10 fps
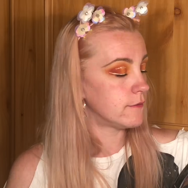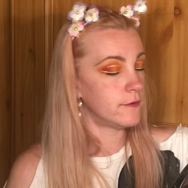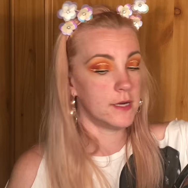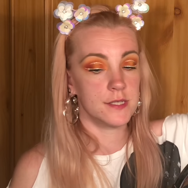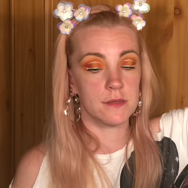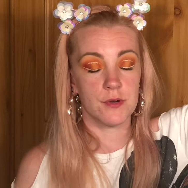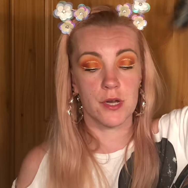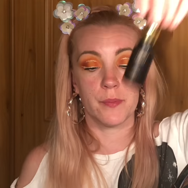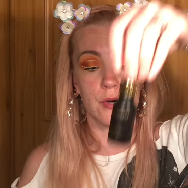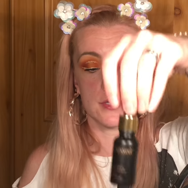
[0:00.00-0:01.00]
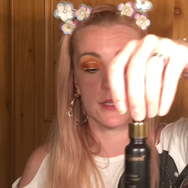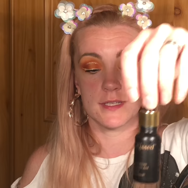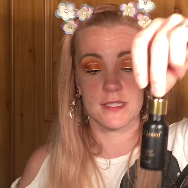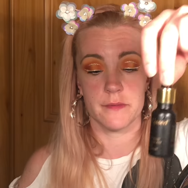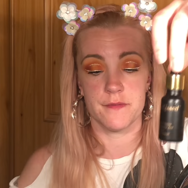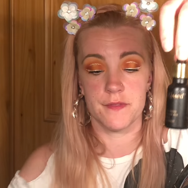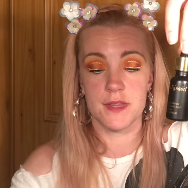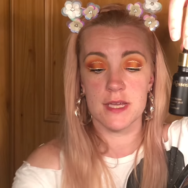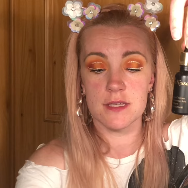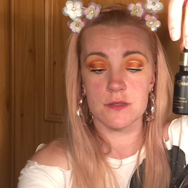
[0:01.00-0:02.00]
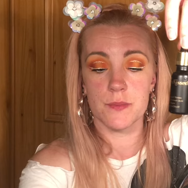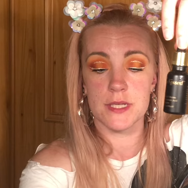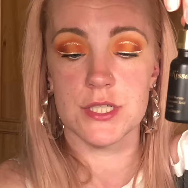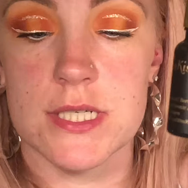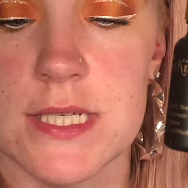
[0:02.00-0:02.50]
First, I'm going to put on some of this, which